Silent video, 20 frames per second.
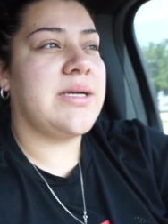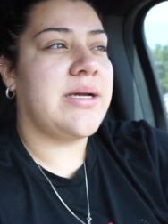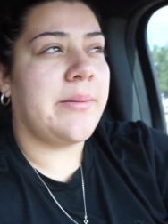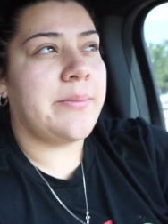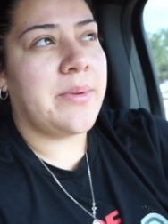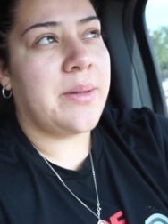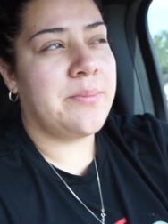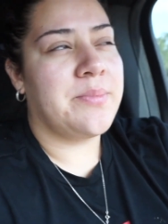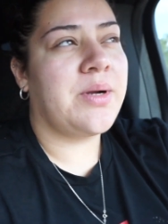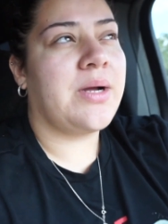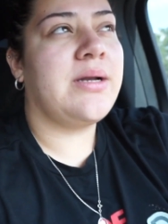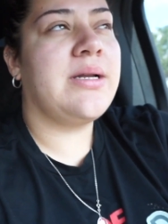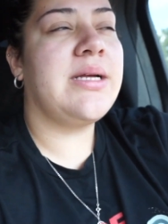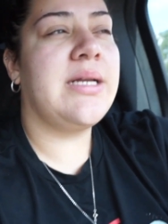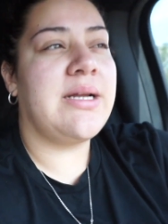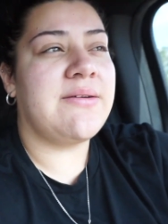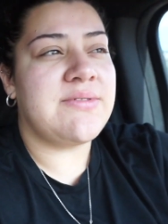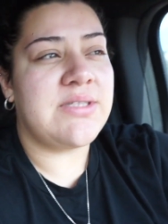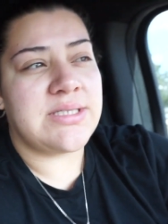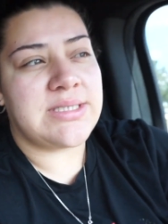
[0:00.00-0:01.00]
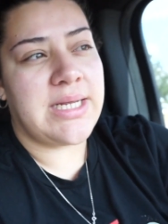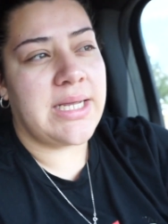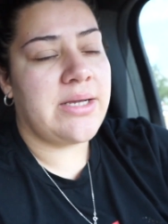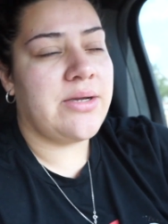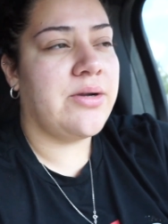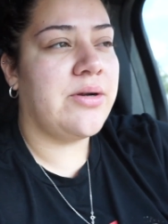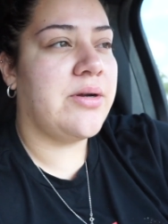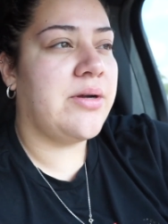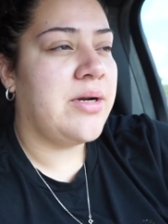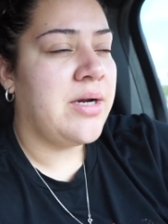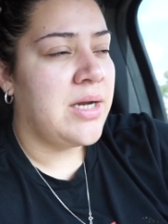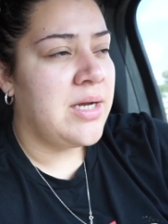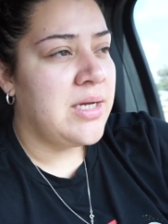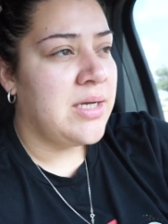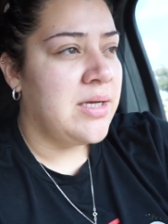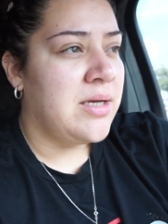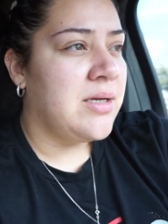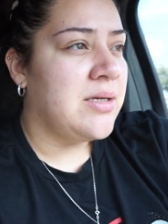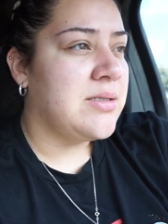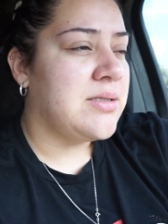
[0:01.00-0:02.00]
I'm probably gonna have to take her
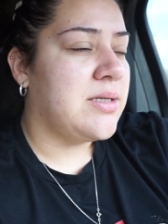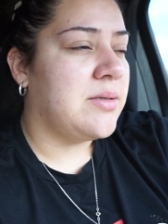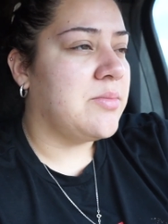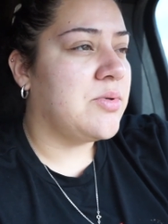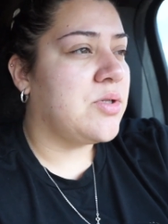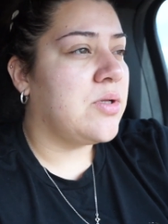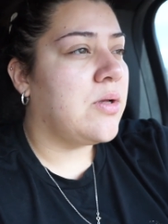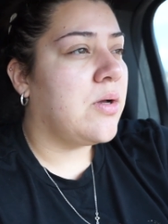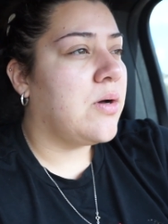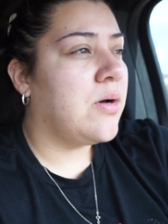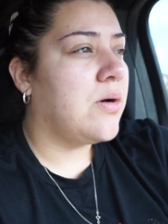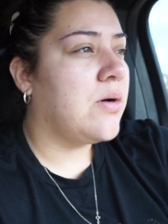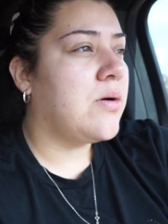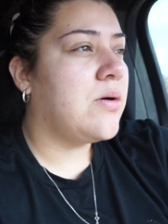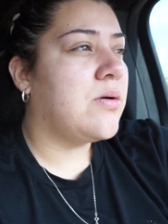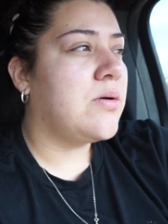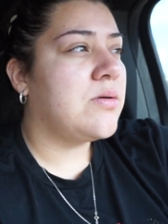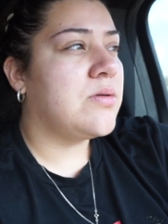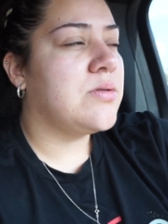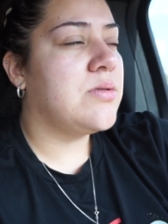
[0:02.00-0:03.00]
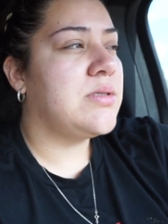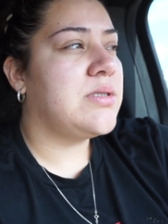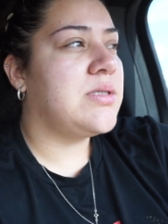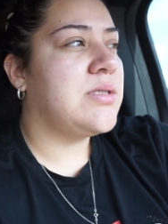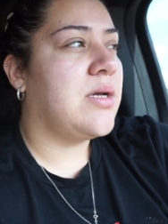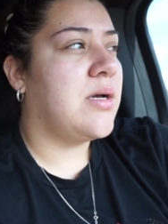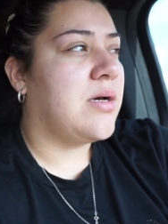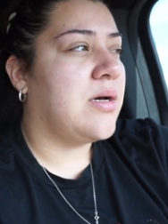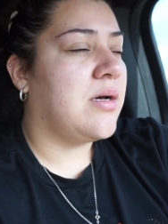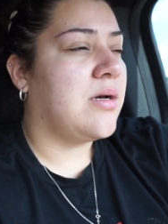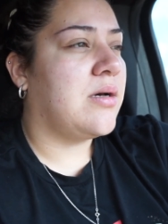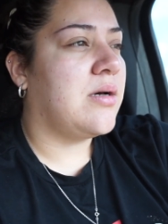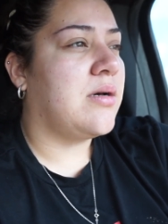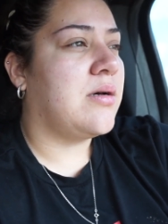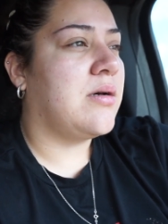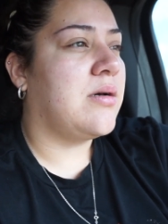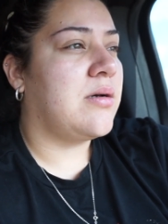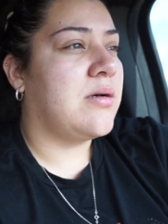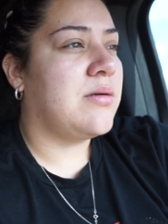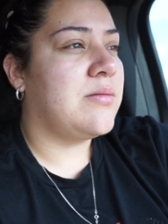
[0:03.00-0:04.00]
some clothes,
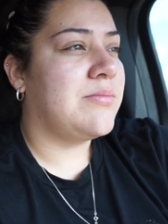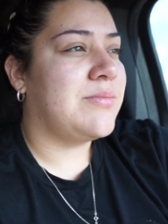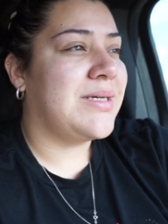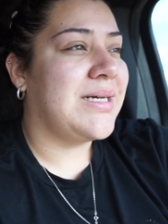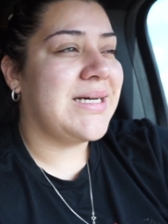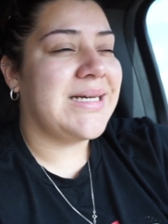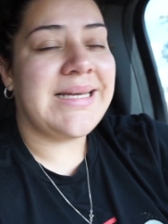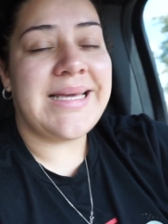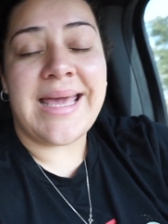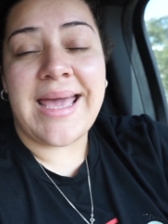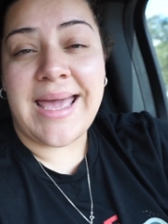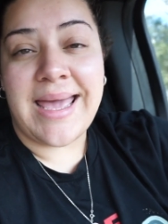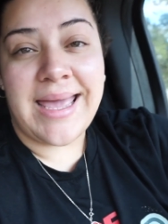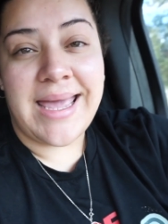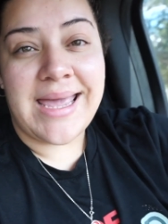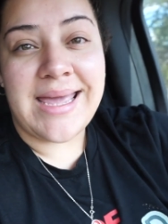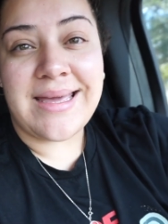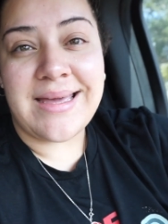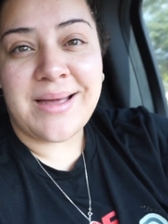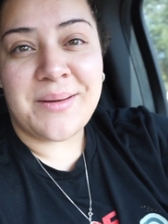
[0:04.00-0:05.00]
a cake.